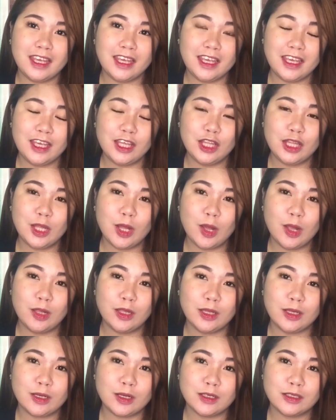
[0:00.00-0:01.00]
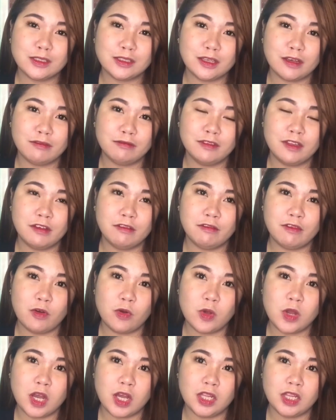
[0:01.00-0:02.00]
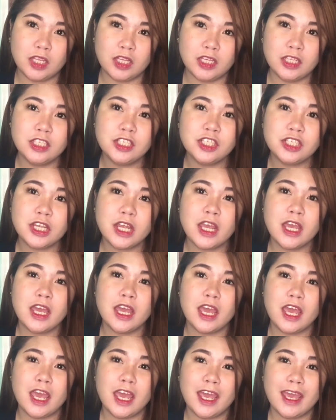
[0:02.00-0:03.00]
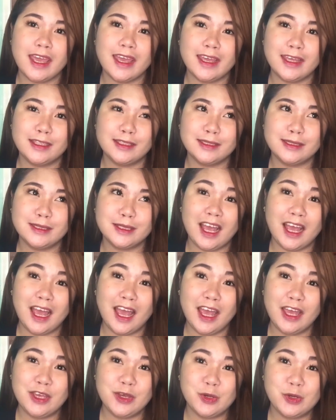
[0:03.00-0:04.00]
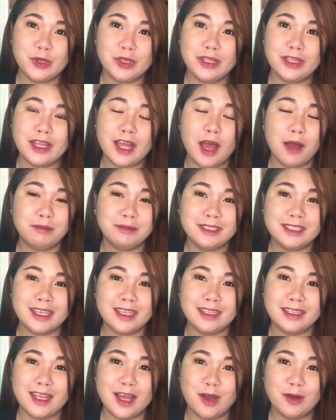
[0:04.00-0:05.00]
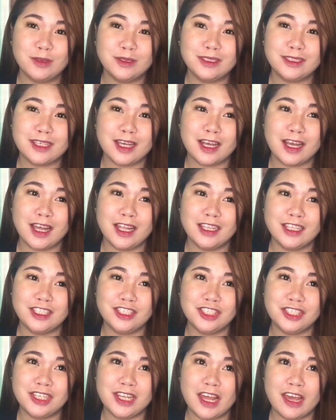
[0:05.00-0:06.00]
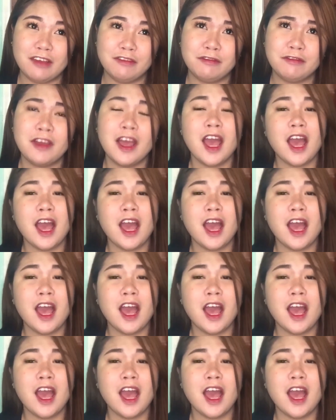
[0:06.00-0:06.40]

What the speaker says: in Holy Cross of Davao College. And ayun, ups and downs sa college life.